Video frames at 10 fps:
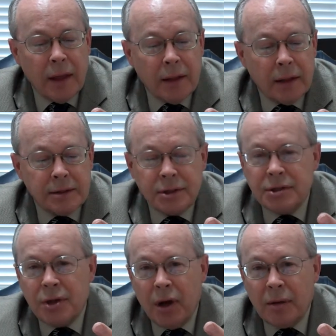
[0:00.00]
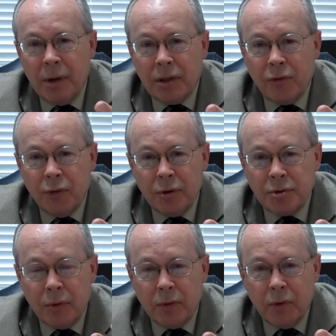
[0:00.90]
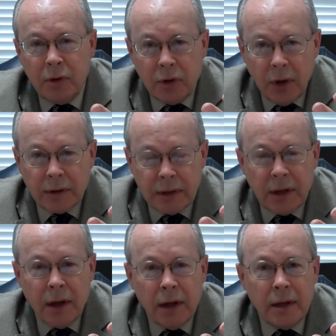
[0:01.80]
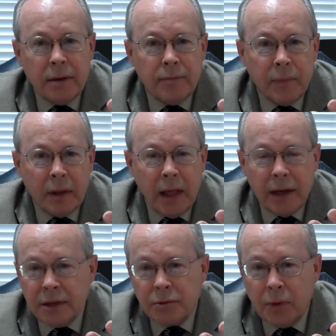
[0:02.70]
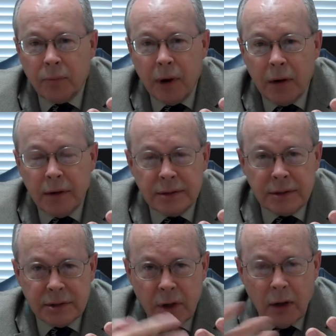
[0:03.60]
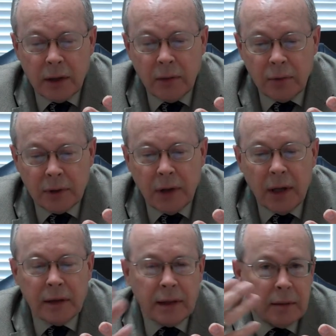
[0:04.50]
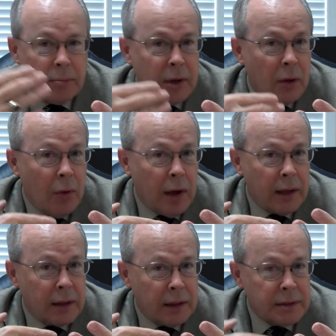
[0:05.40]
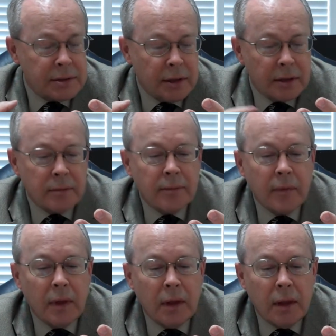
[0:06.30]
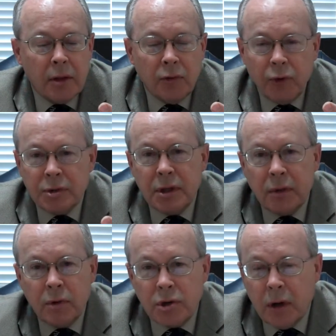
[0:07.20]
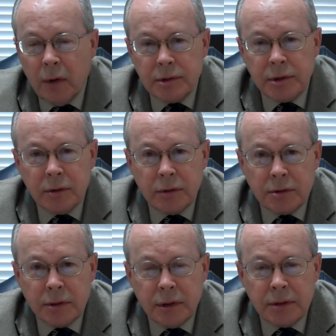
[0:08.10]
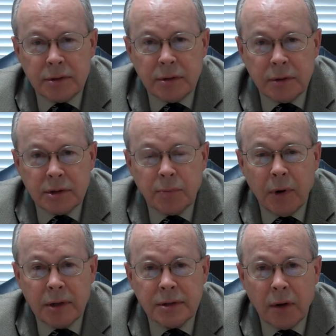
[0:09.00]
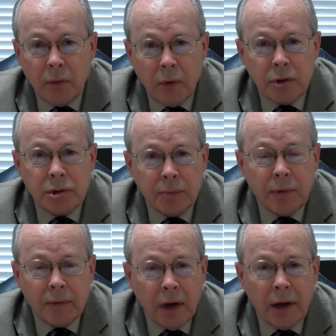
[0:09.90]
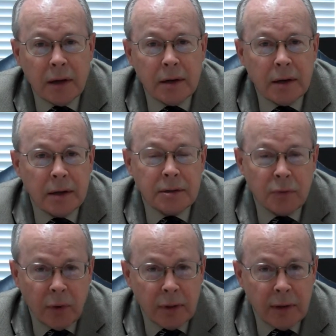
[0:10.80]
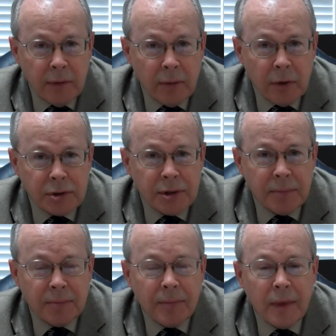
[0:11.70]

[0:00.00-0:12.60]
Let's just talk about the first one. When you talk to God, and that is what prayer is, it's talking with God and then being quiet, listening. The first thing we should always do is, is to express our worship of God. He is worthy of our worship,